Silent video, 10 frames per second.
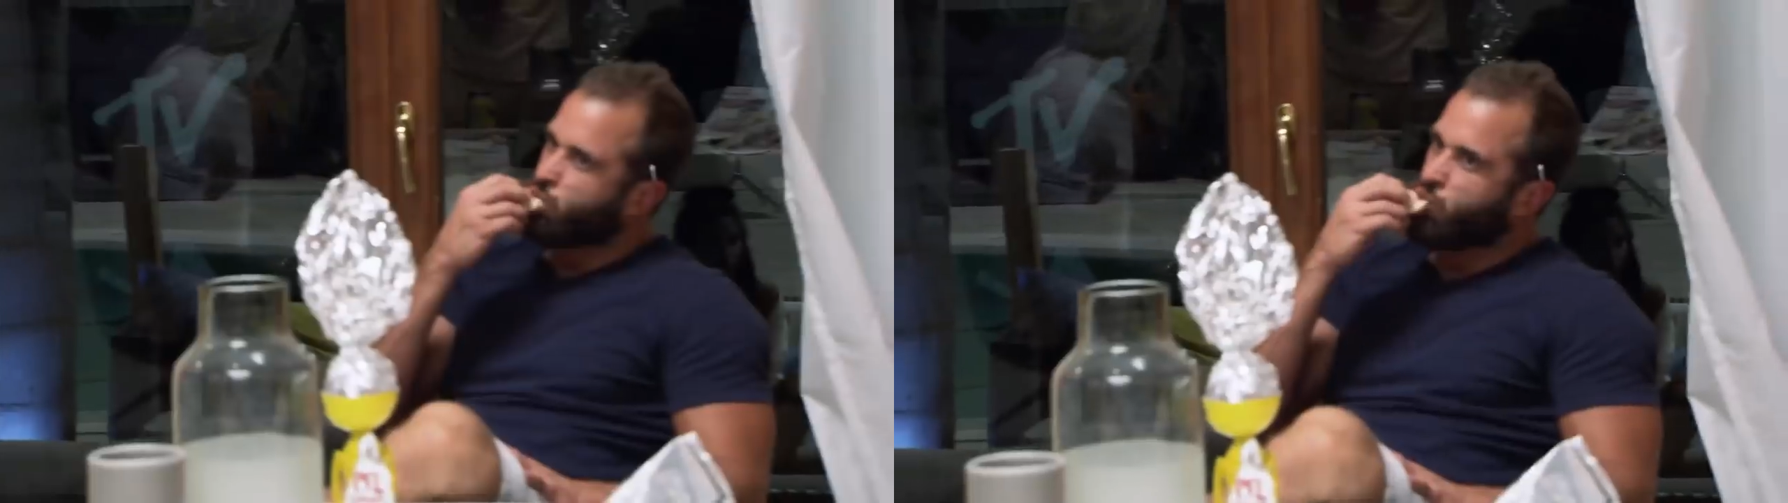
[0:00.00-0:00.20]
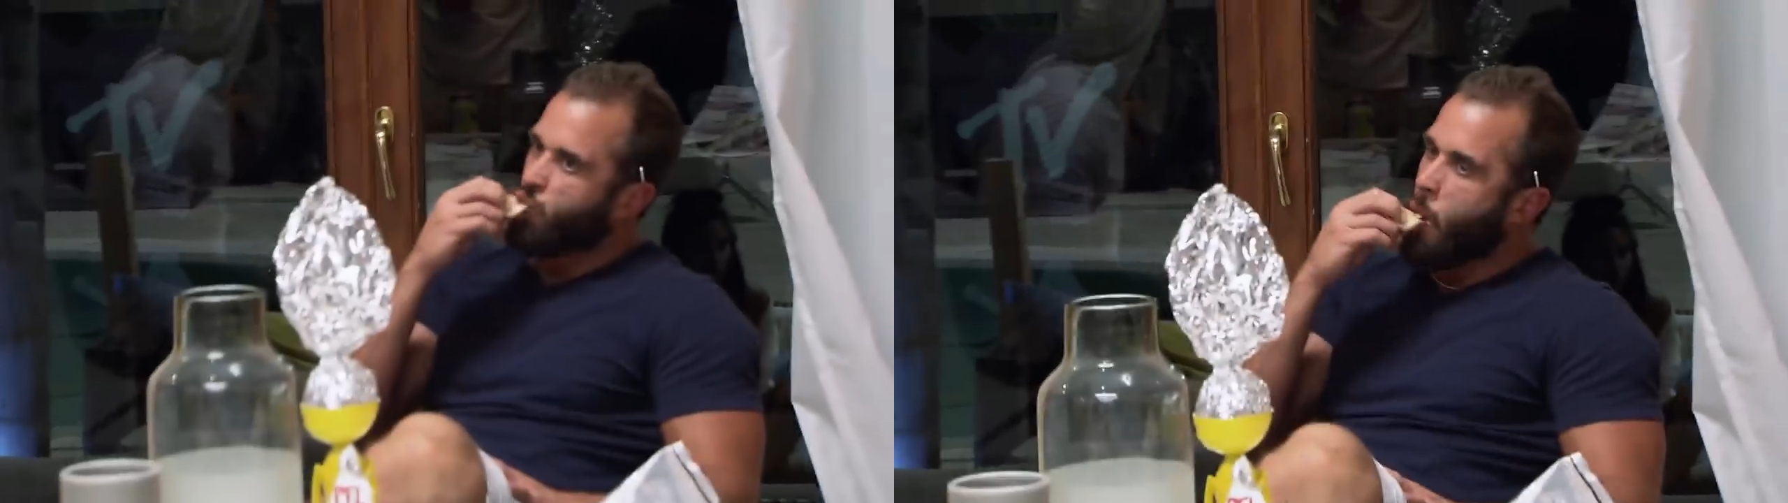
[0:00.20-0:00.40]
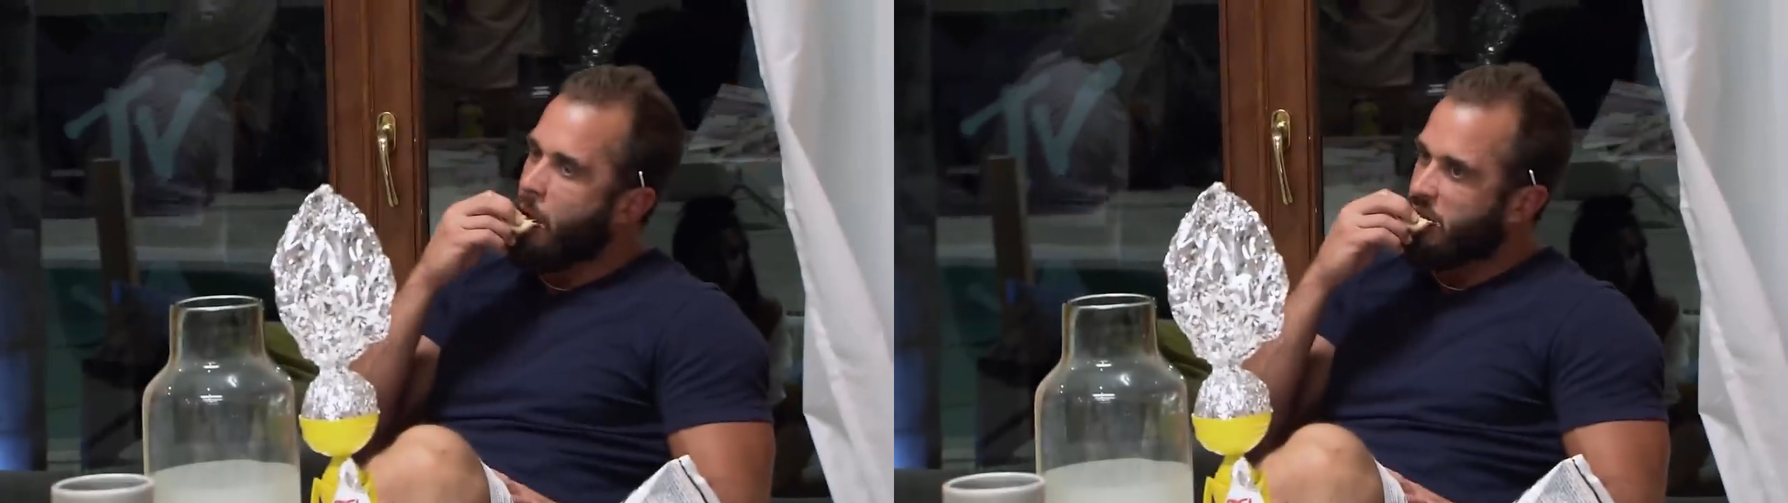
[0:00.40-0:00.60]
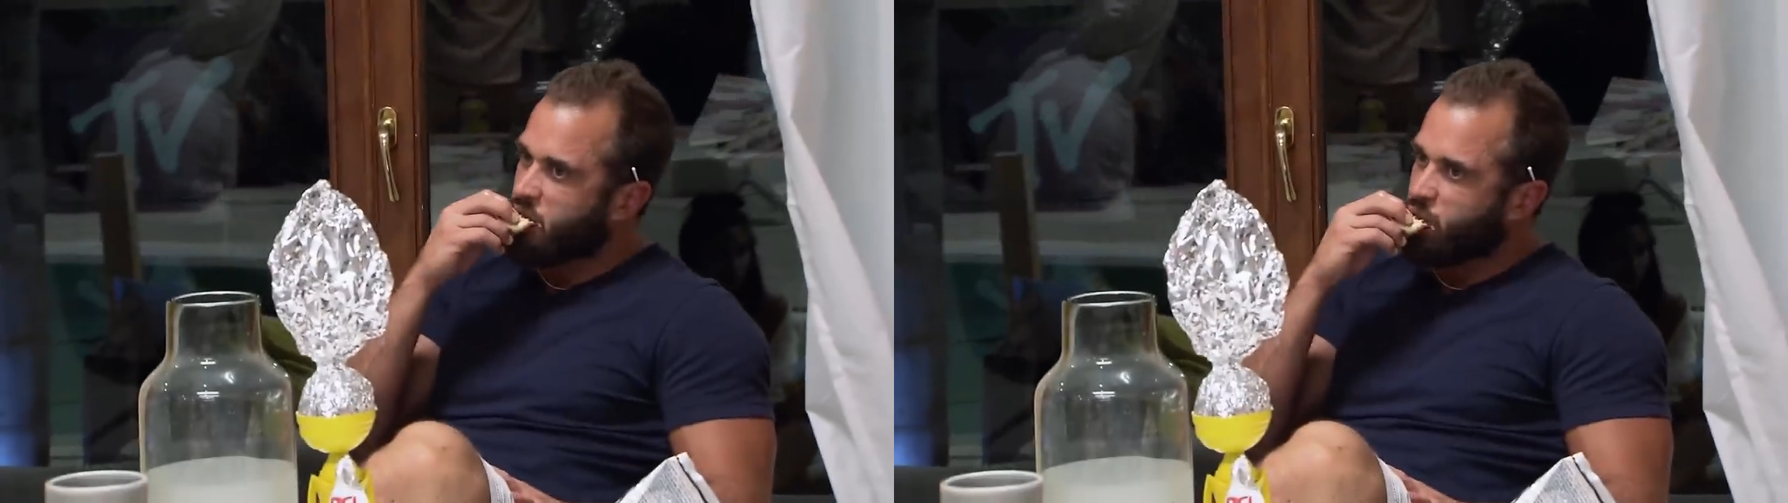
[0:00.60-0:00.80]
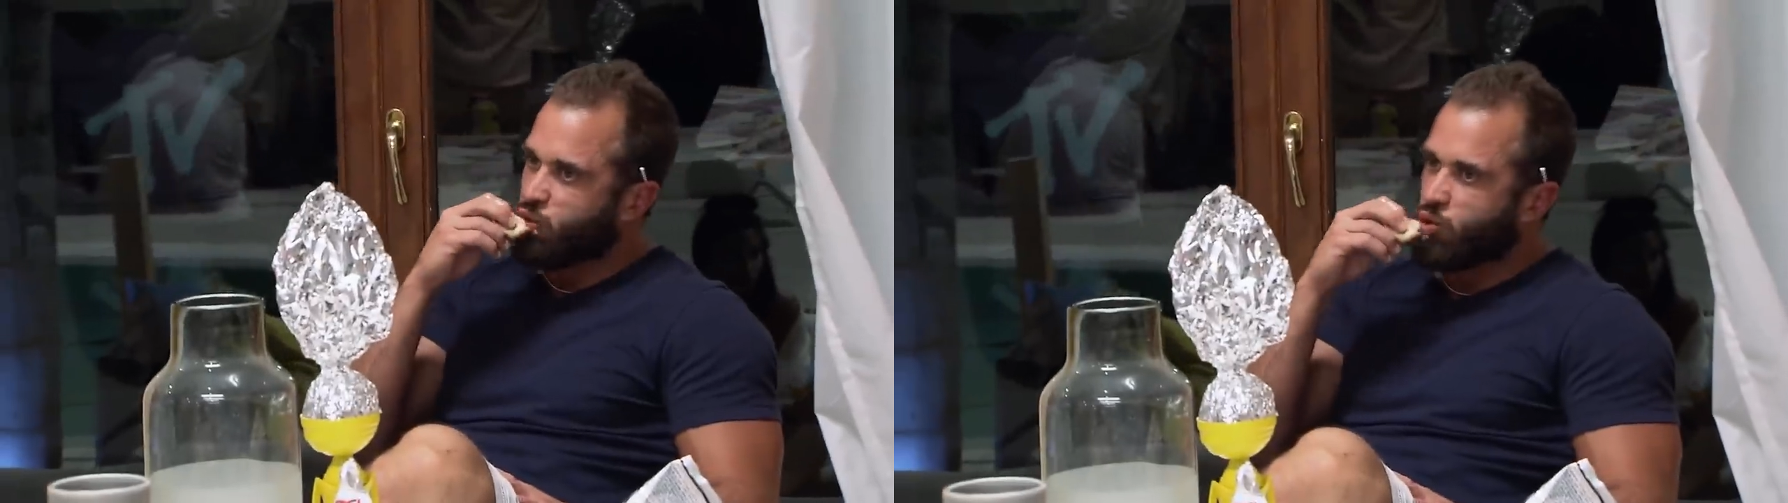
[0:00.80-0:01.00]
And
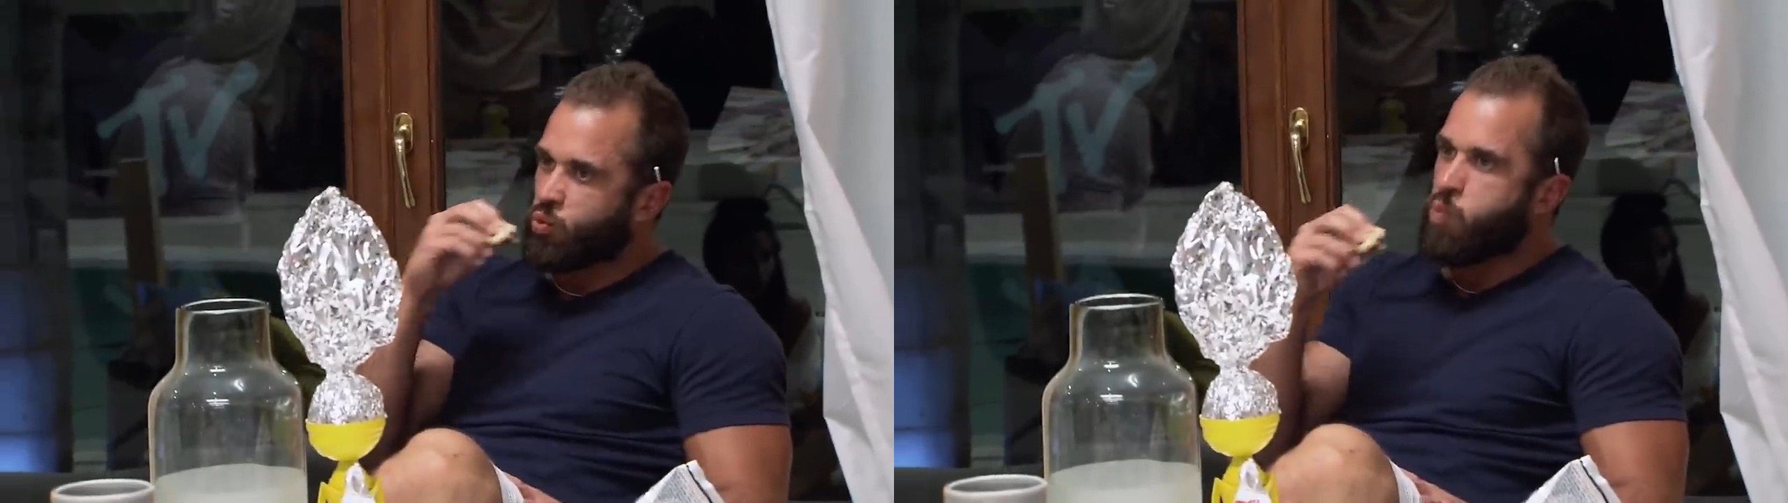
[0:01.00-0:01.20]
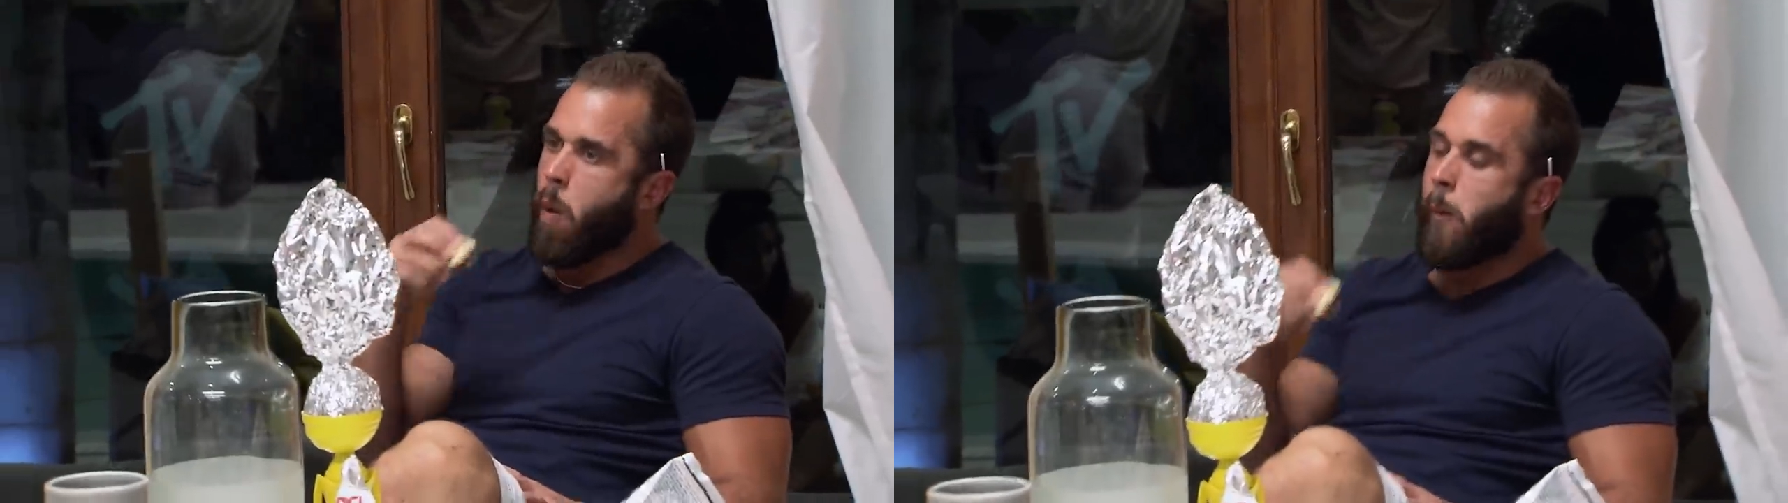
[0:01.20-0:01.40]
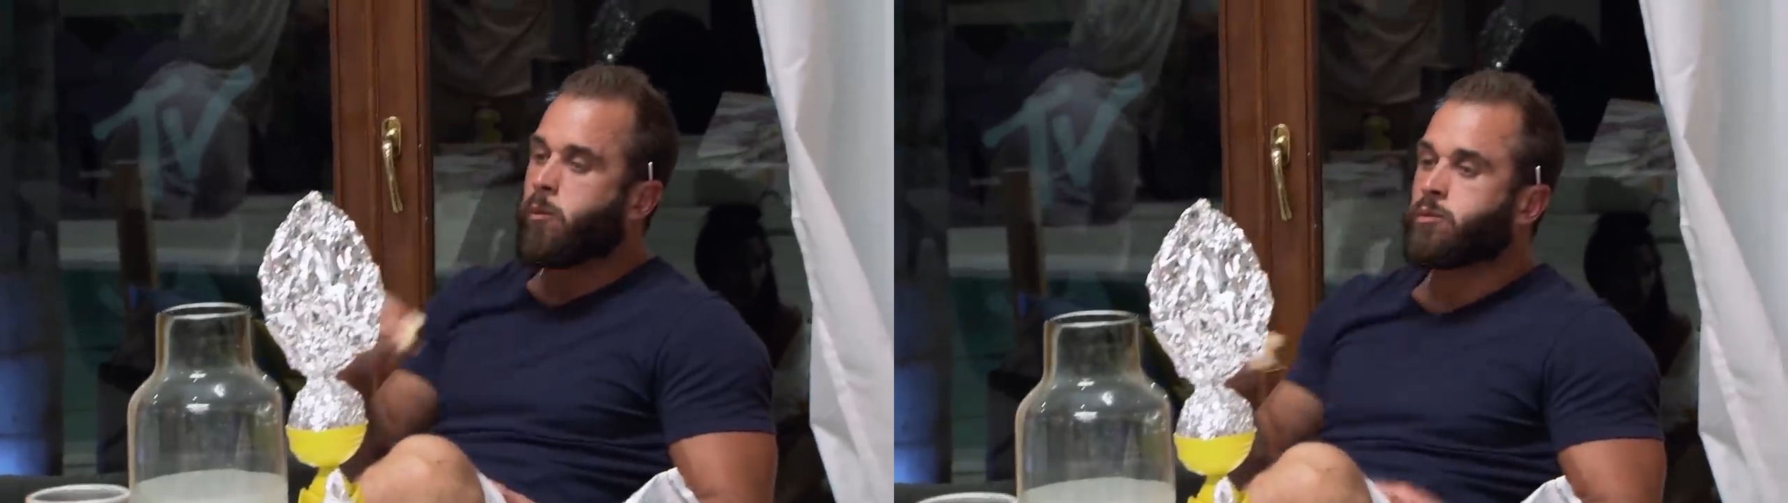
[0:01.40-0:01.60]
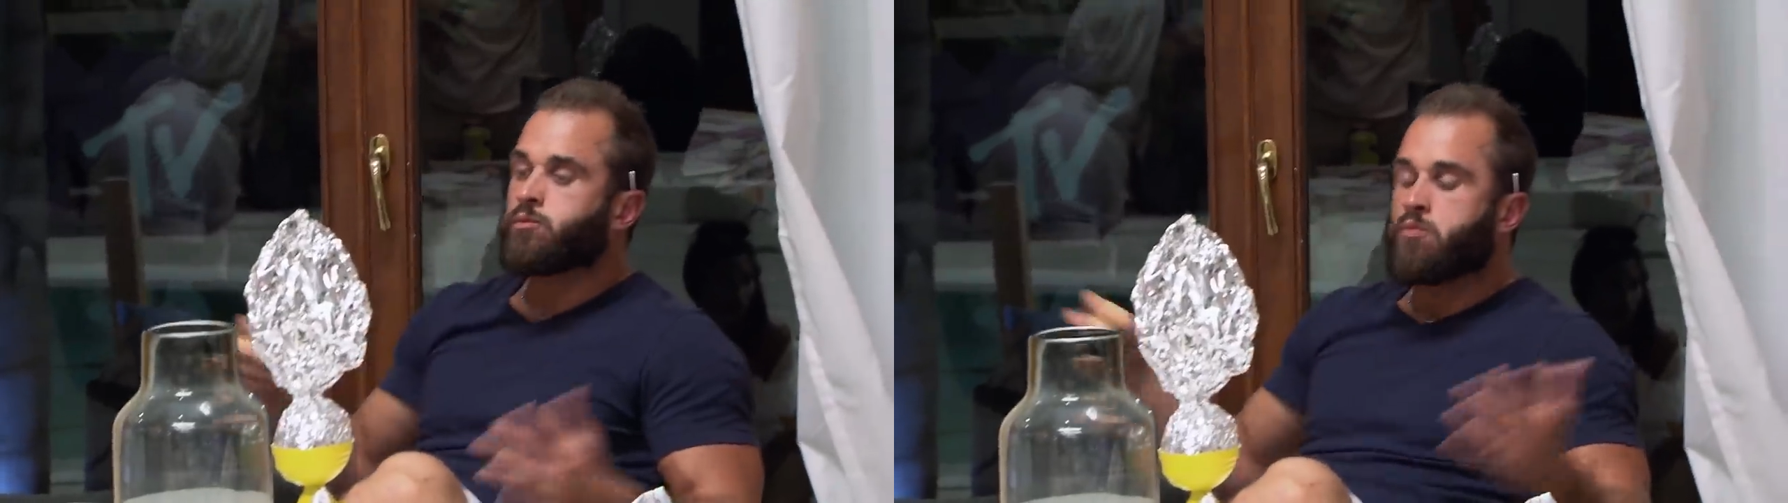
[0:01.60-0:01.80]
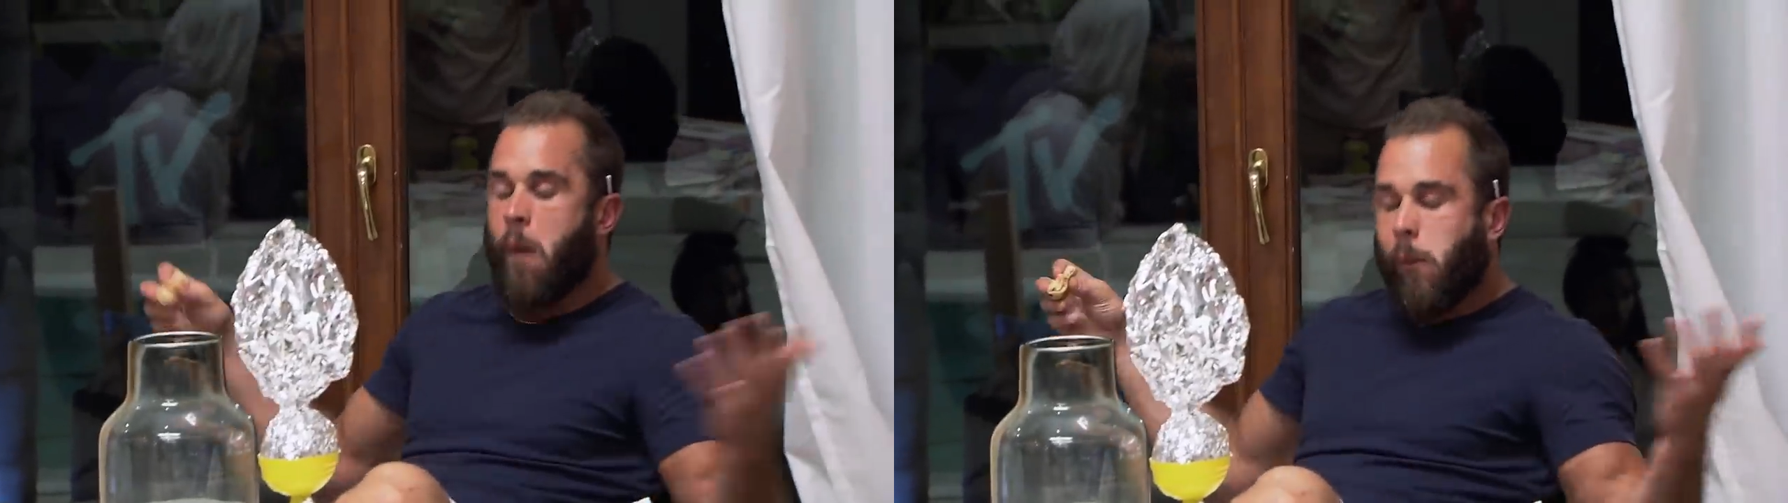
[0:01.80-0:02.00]
these two
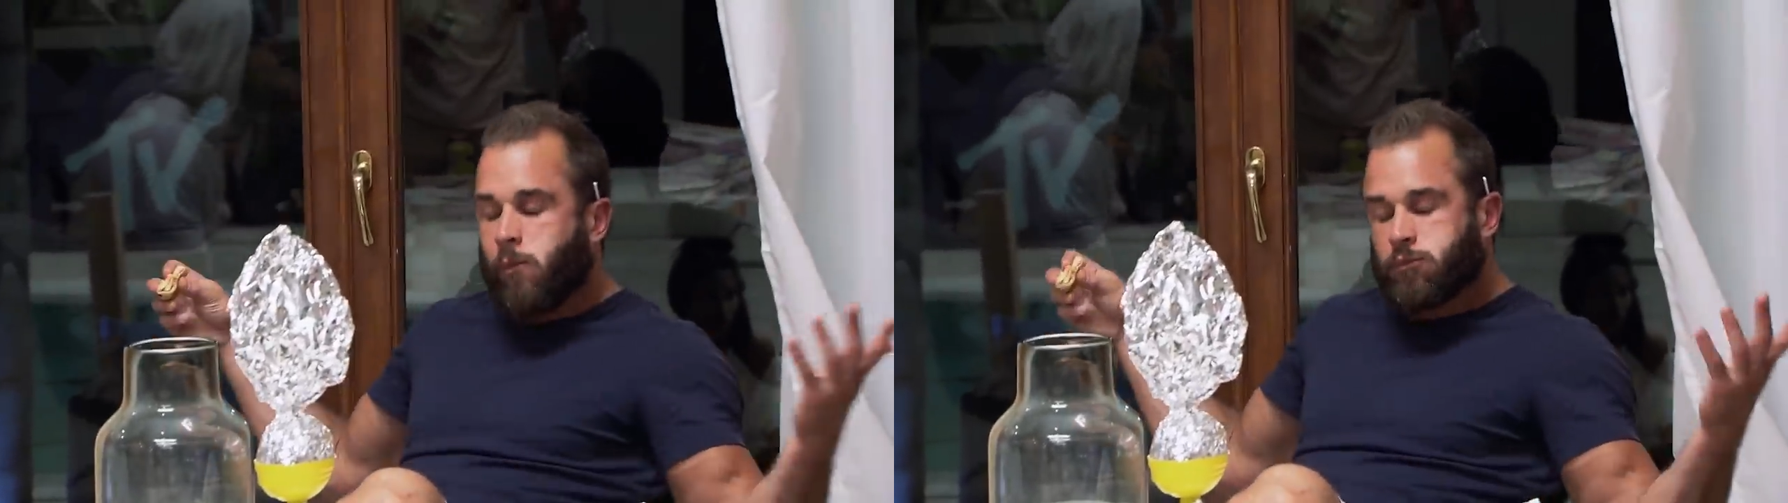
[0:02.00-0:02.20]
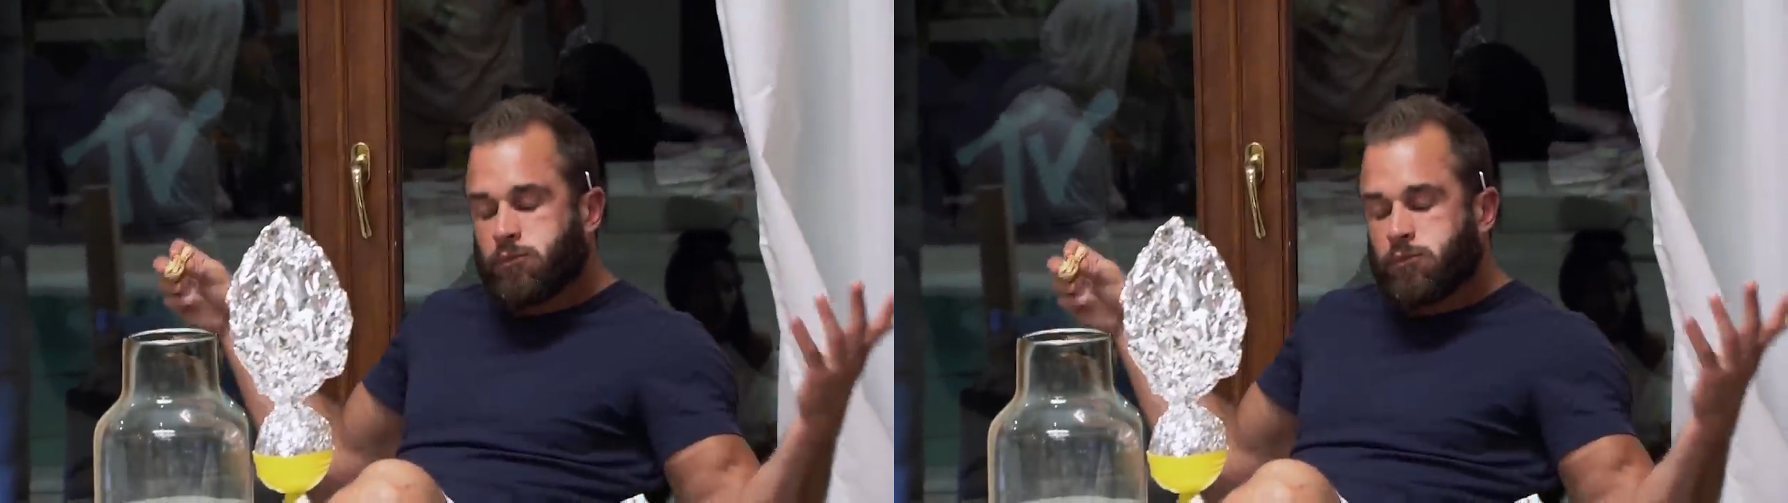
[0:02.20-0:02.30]
idiots are sitting in